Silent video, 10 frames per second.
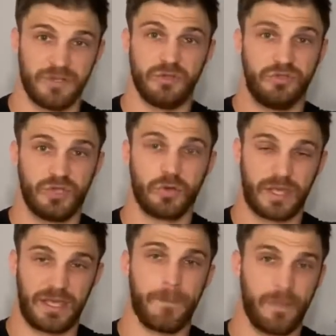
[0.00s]
You still
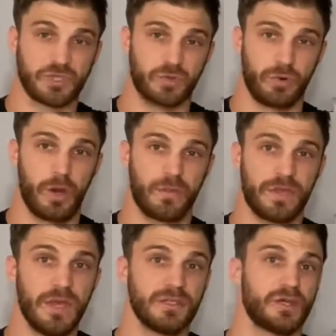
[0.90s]
can get muscle growth.
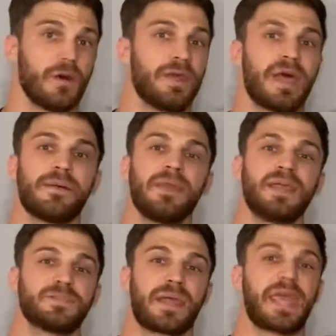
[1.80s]
So, and that
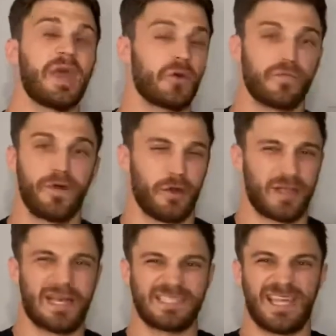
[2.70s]
means mechanical failure in the
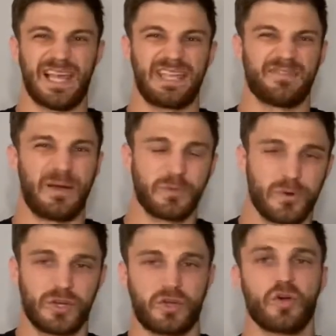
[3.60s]
last set. Like if I'm
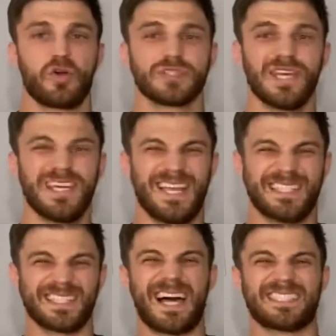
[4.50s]
doing curls in
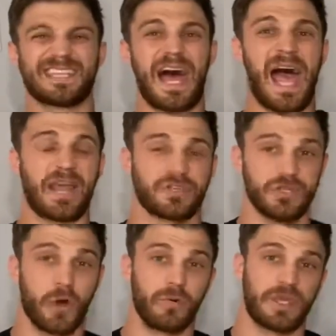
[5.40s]
the last set, I actually
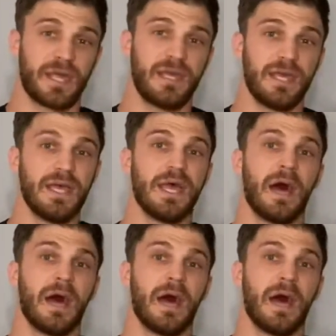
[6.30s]
don't get it.